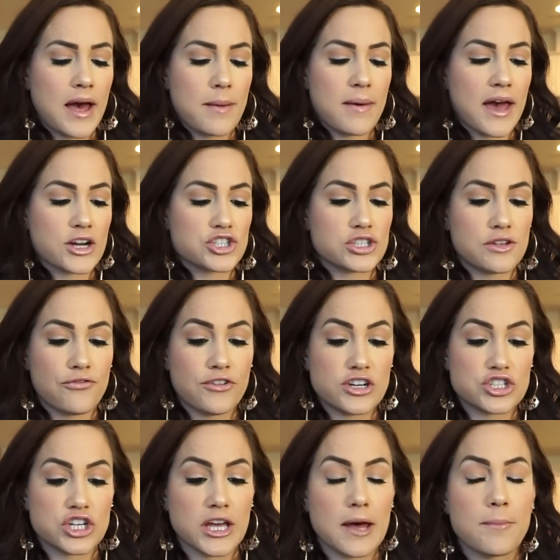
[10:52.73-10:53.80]
I'm actually
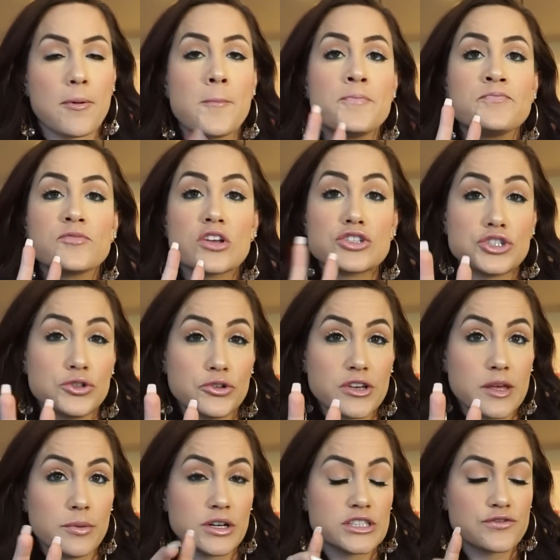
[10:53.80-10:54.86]
finishing up 2 new
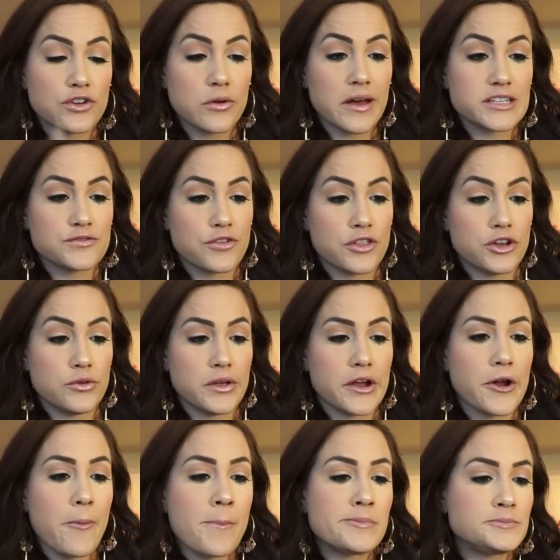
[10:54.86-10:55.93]
ebooks for you guys for the new
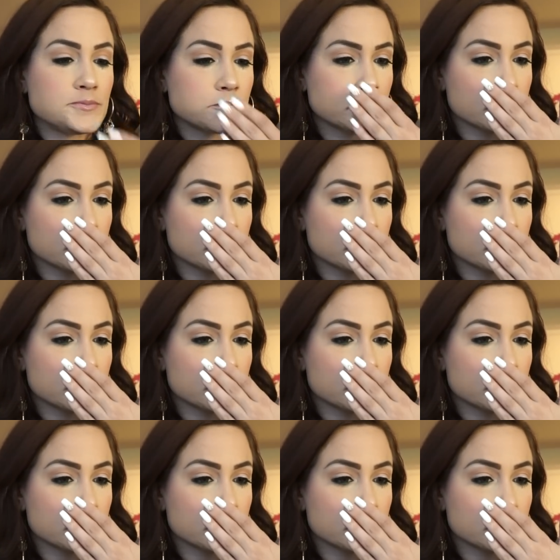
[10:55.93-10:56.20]
year.